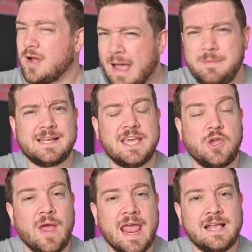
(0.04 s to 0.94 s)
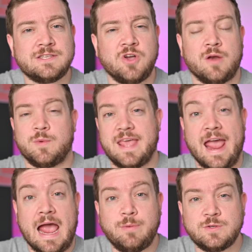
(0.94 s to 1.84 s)
I'm going to take you hands-on with
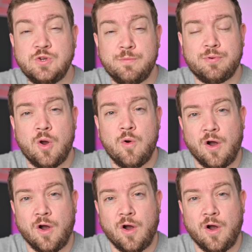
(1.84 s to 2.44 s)
Apple's new Pro